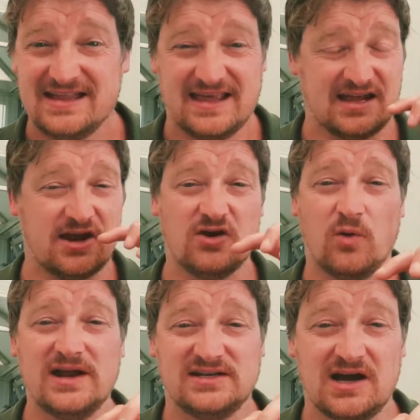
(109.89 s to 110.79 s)
they can go
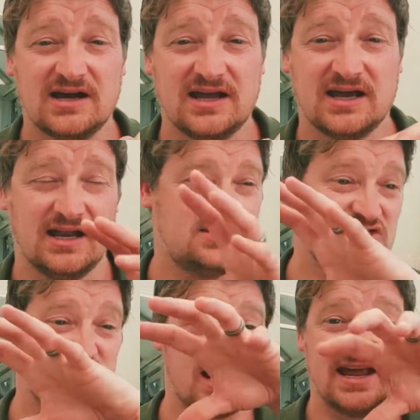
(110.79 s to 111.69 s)
quite dark in colour to
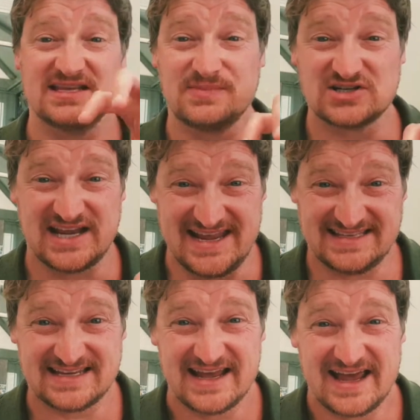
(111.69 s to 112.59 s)
try and get as much heat